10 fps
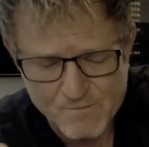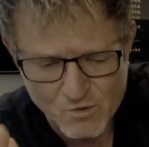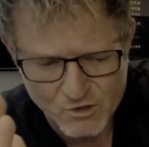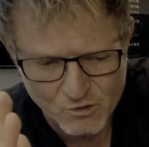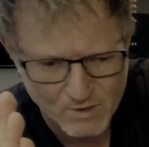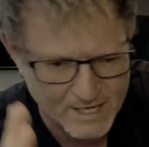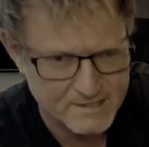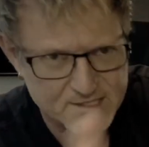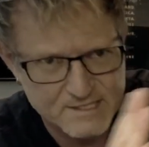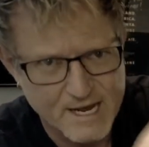you will
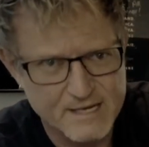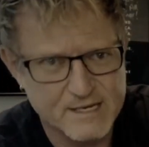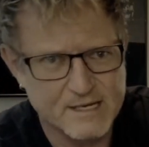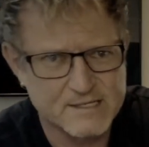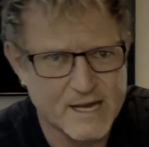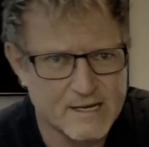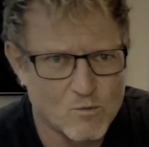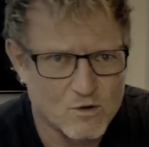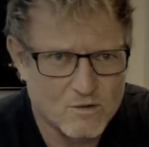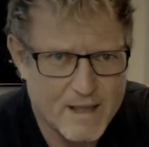understand exactly
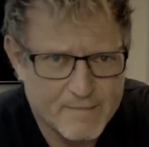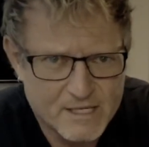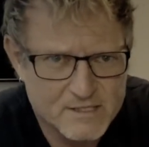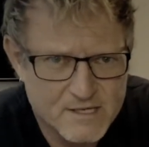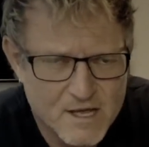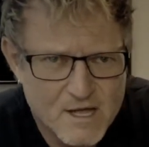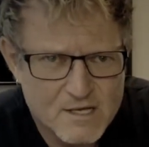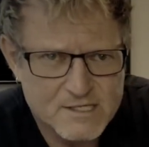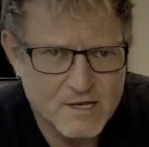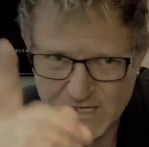what all that means.
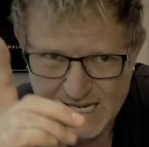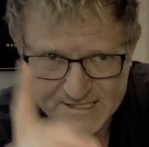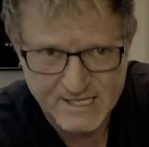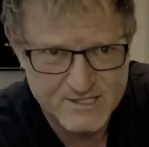So let's get